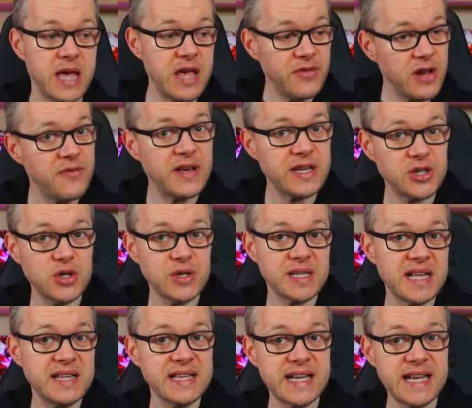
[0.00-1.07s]
Even if it's just
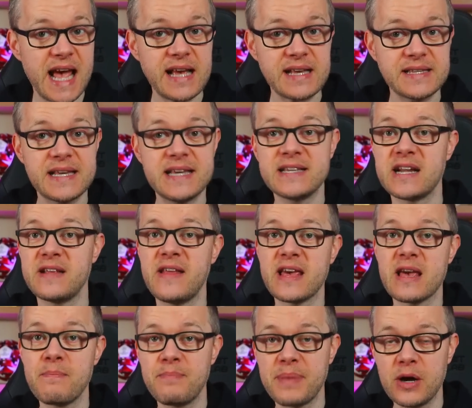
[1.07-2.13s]
into next season and they
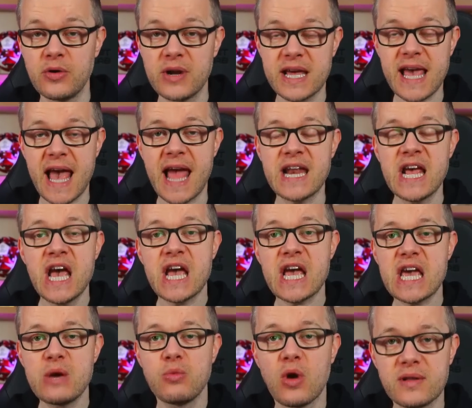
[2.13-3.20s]
can build again,
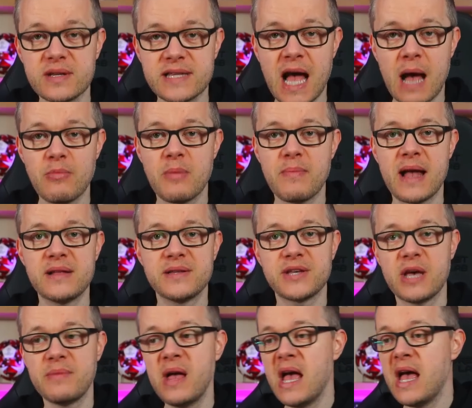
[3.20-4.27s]
he wants that
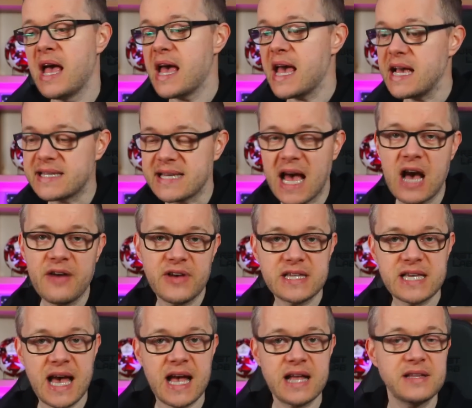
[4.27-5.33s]
momentum. It's out of his
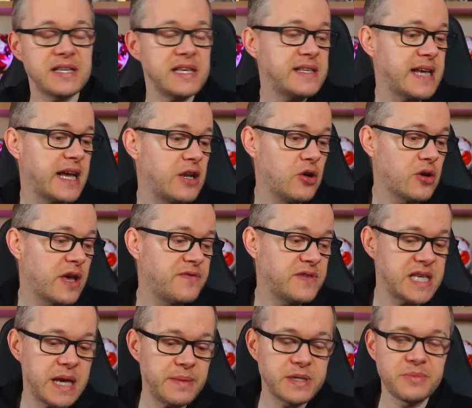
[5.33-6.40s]
hands. He said, look, if
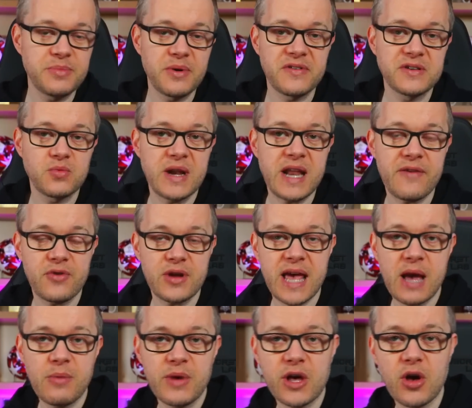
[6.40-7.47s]
teams above us win every
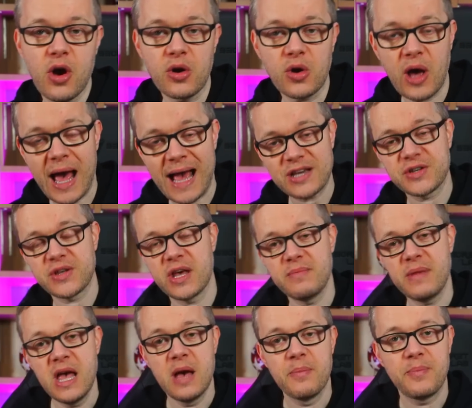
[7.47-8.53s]
game, we can't catch them.
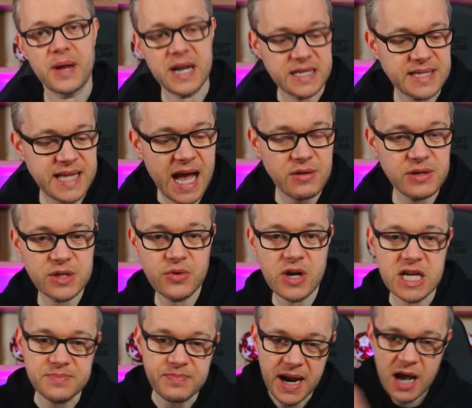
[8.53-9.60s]
But it's down to
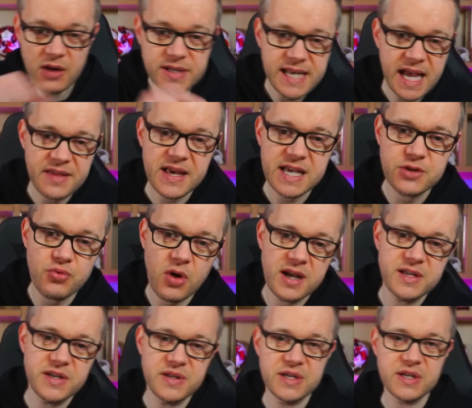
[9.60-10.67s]
us. But I'll say this
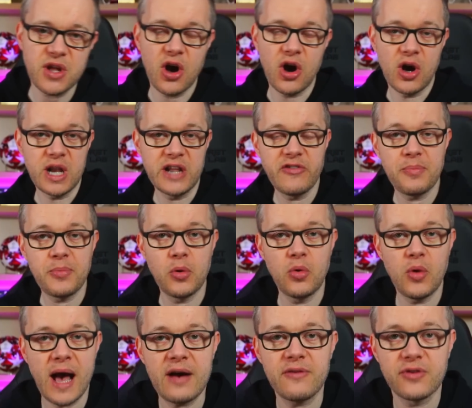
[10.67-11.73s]
right at the start. Liverpool
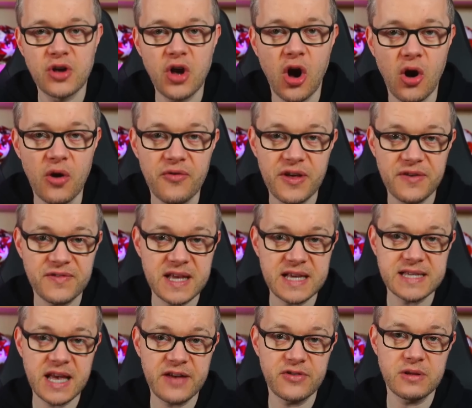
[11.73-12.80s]
have got
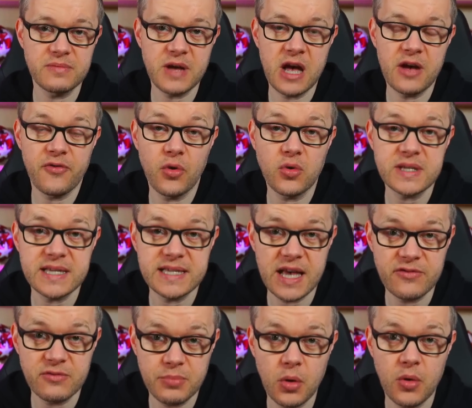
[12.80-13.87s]

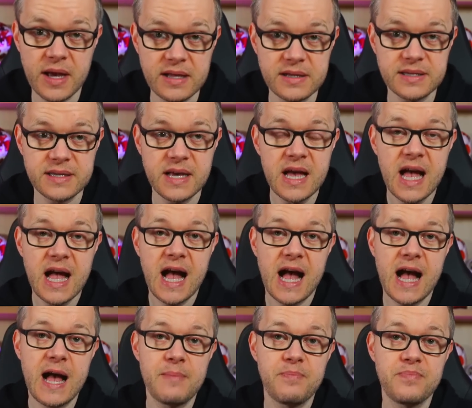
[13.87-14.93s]
47 points.
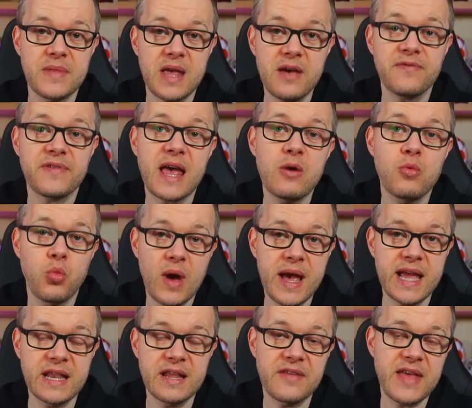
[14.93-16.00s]
If they
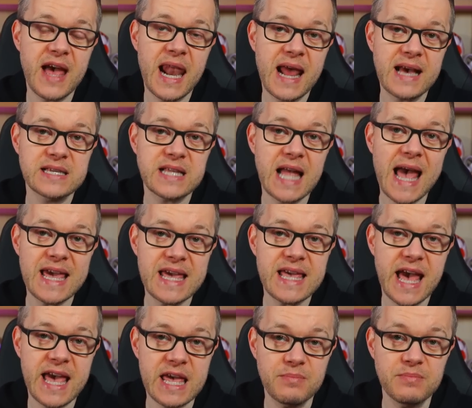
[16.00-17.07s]
win their last eight
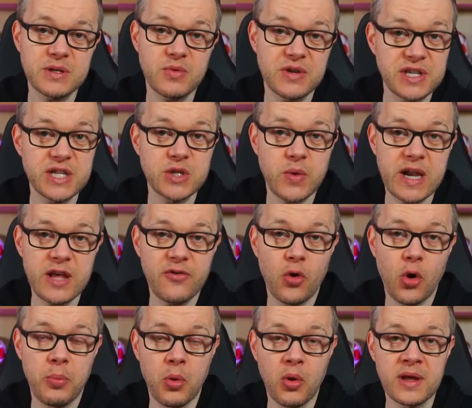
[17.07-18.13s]
games, which is
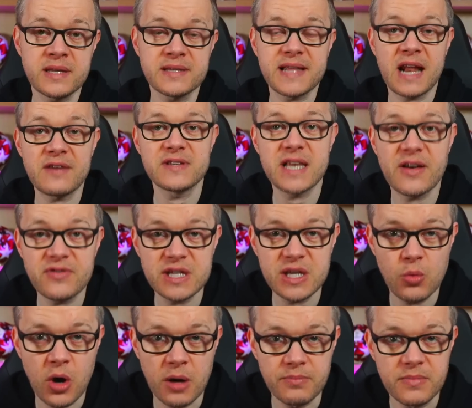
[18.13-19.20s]
24 points, they'll have
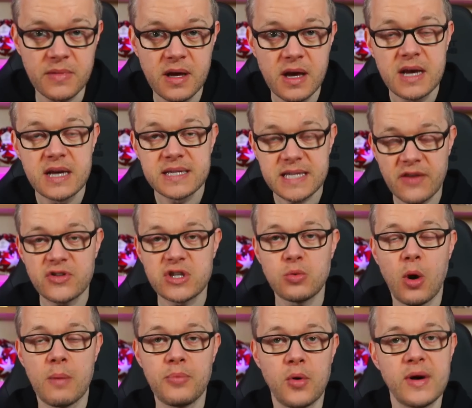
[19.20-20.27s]
71.
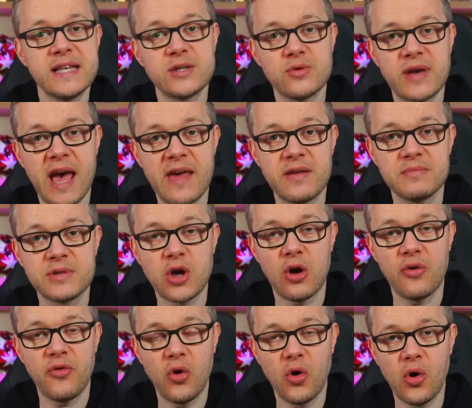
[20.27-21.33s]
71 points will get them
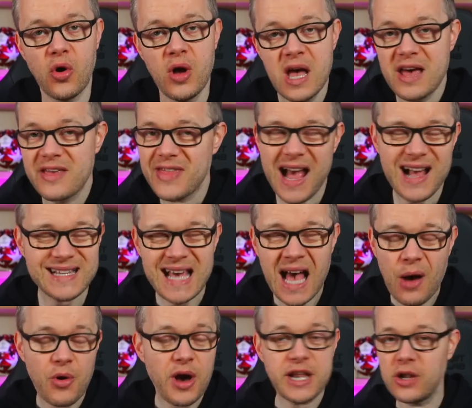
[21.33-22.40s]
top four. That's
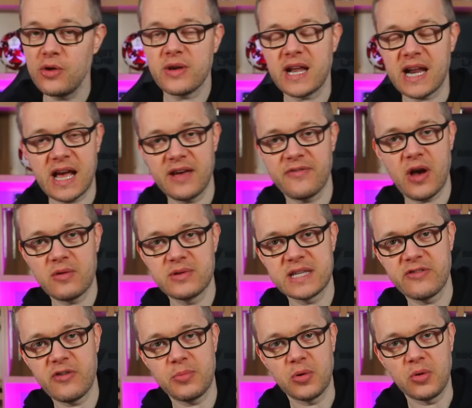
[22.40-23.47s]
how I'd look at it if I was
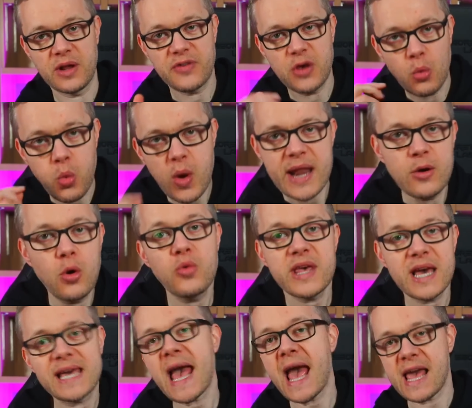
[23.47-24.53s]
Liverpool. If you win all
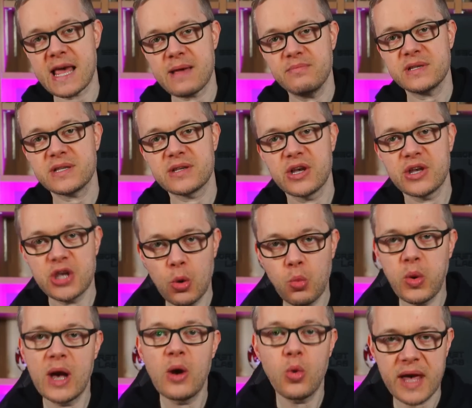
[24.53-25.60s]
your games, you
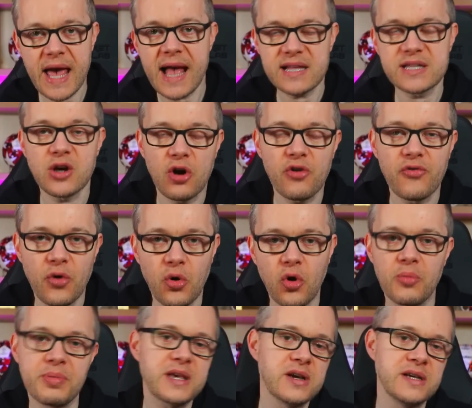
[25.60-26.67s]
will get top
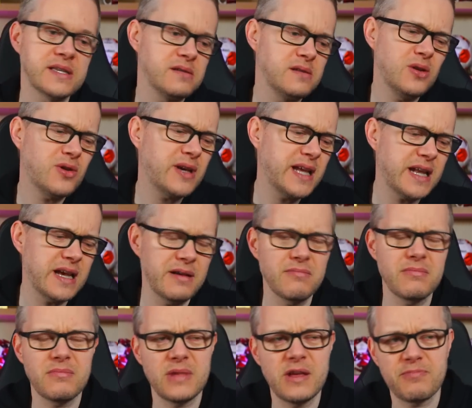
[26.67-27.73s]
four. Because looking at,
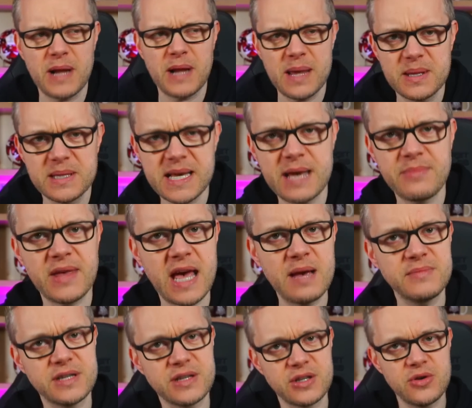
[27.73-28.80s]
you played the same
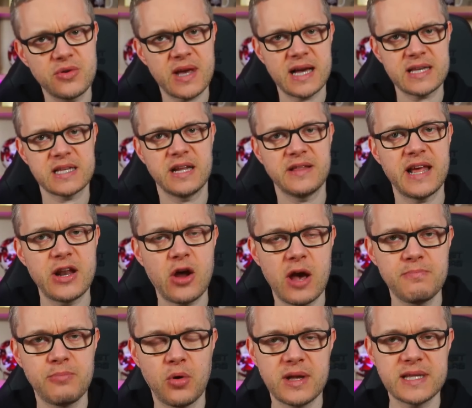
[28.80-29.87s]
games as Newcastle and they're
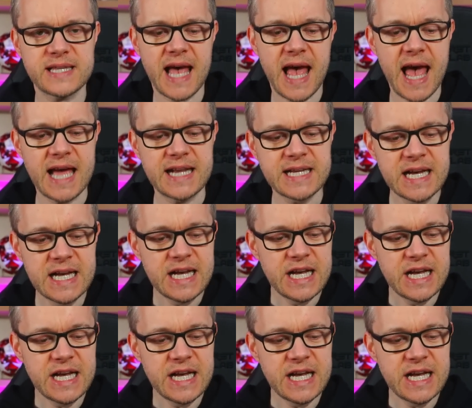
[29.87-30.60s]
9 points ahead.